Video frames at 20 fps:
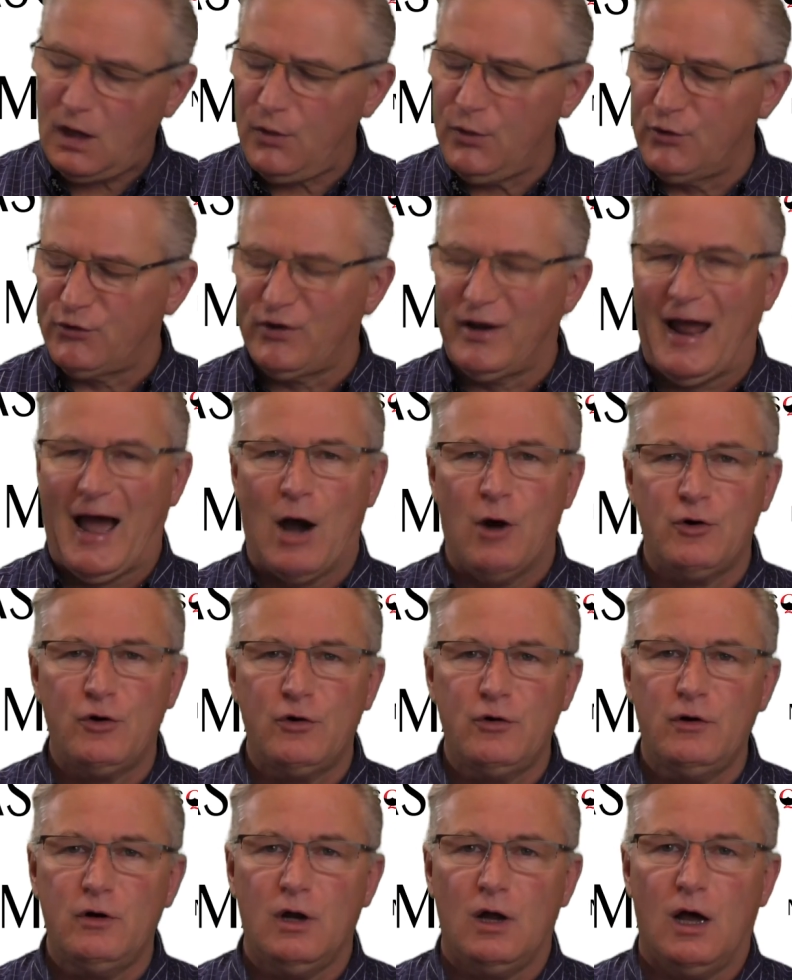There's an
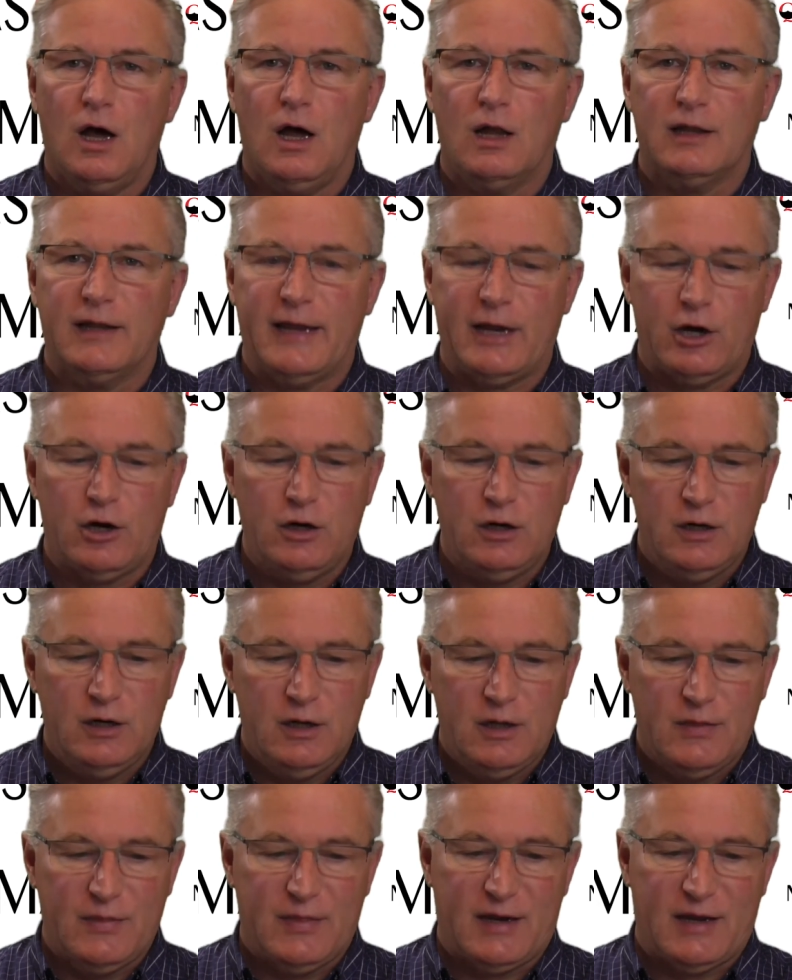outer layer
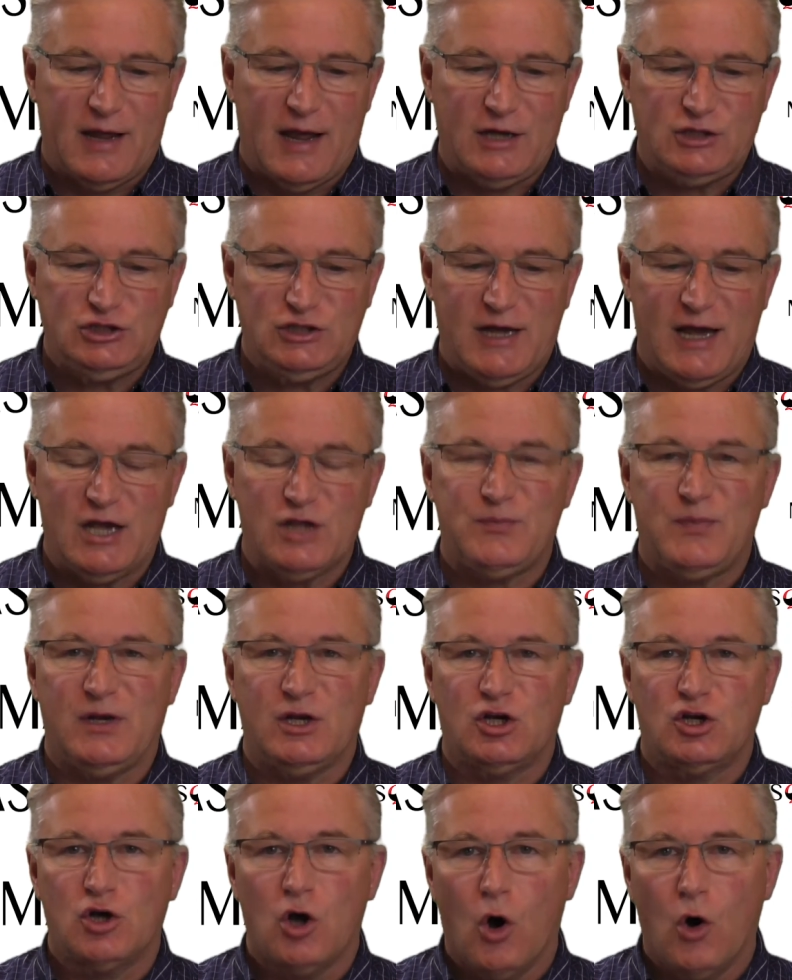that actually has
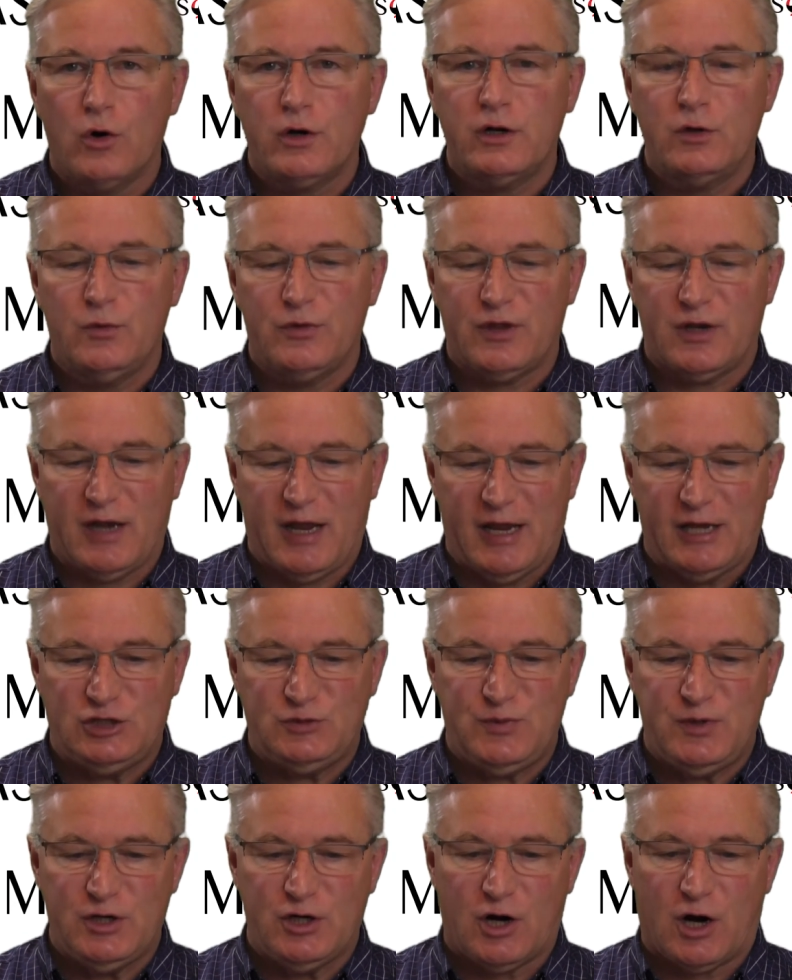been coated with an
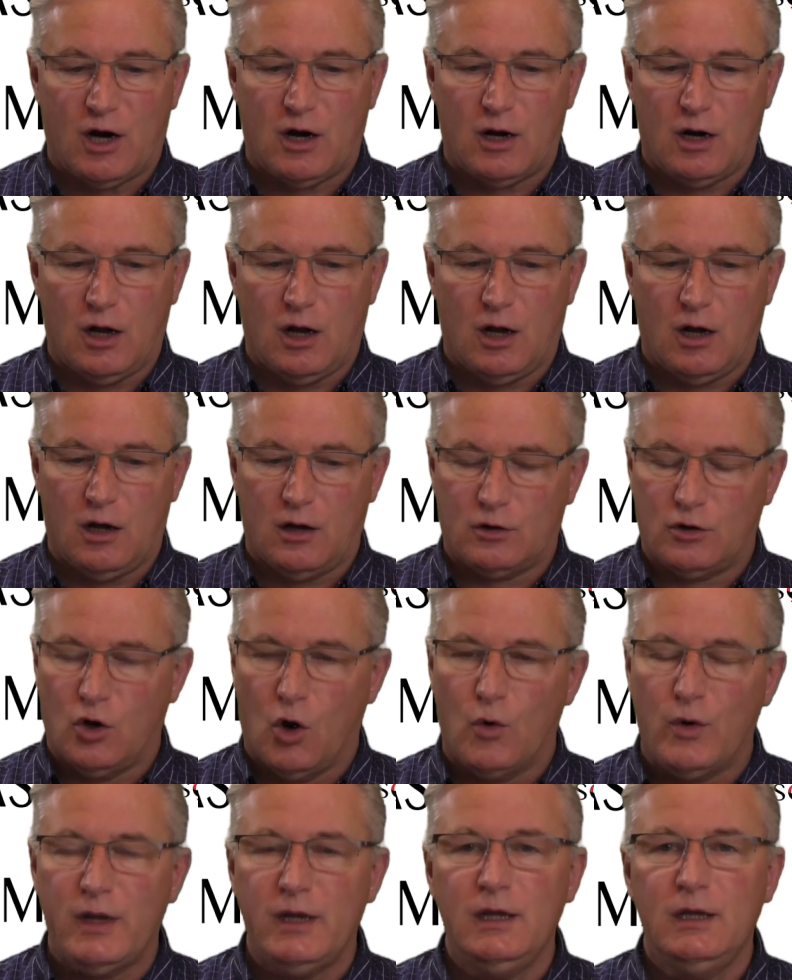HPR
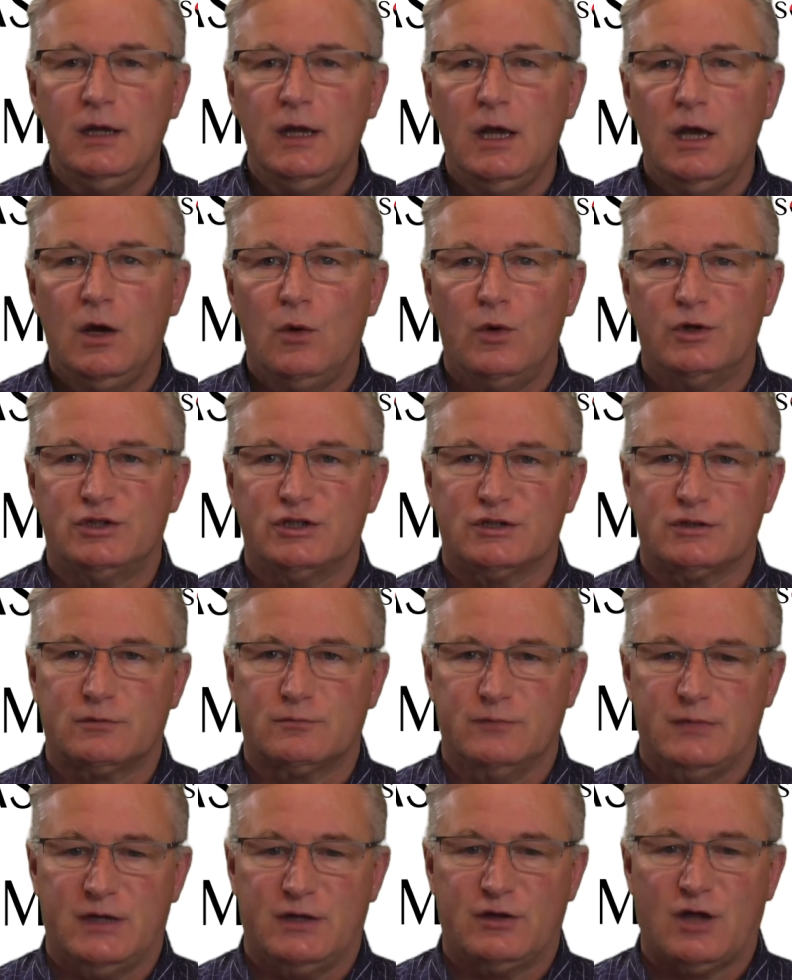coating, which
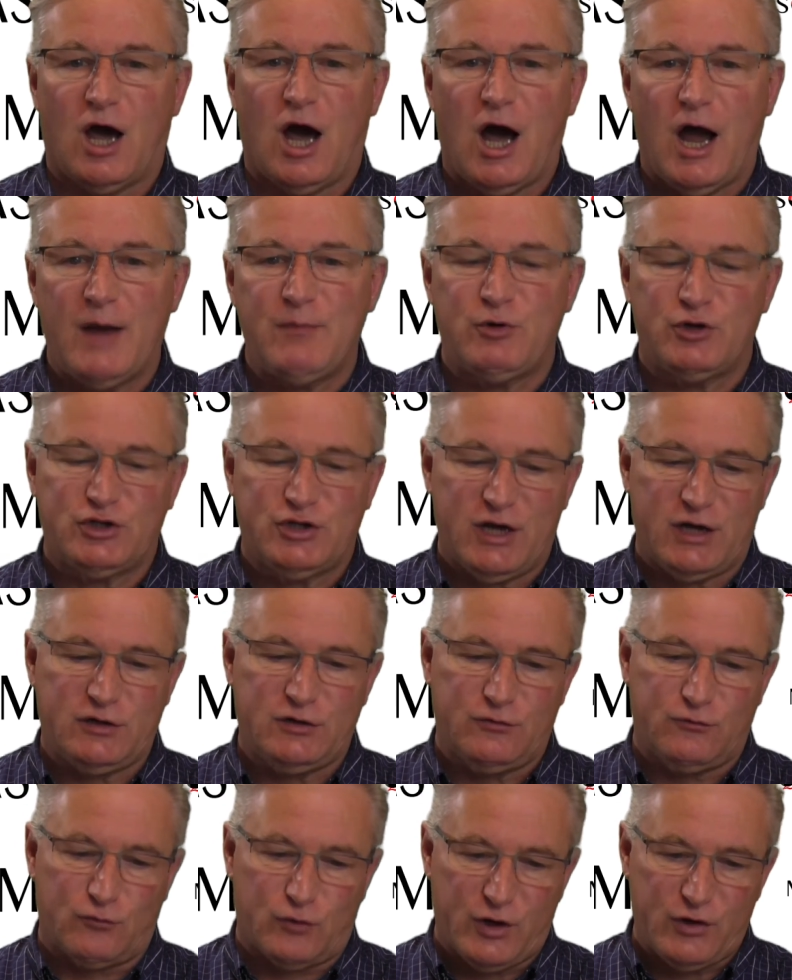means high
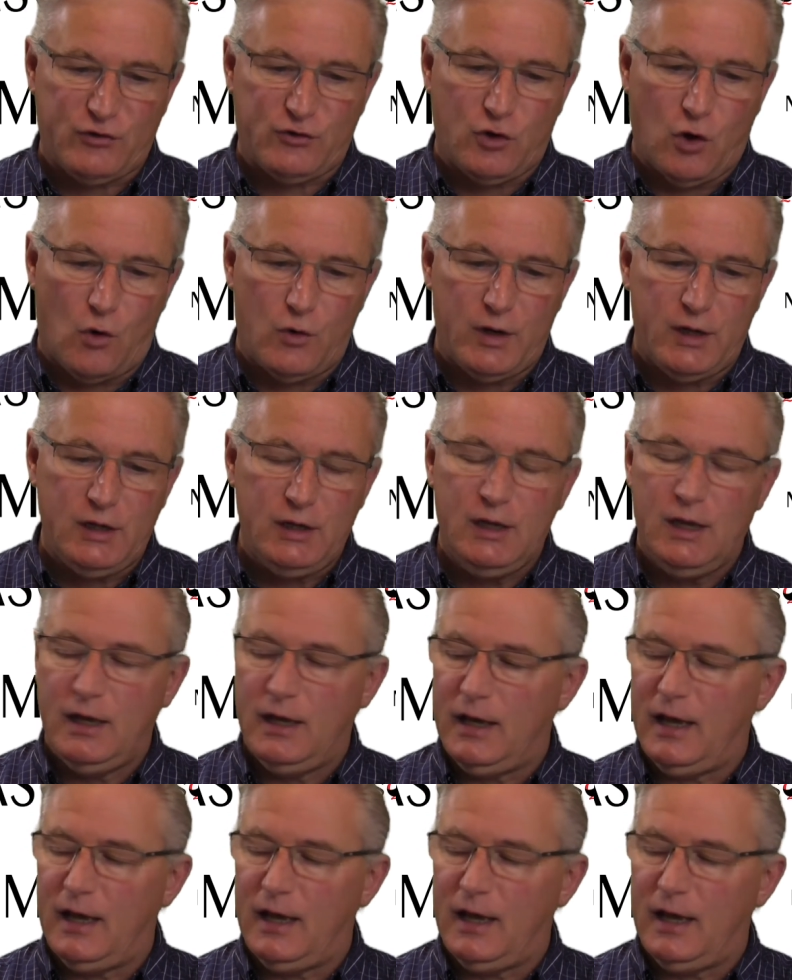protective risk coating,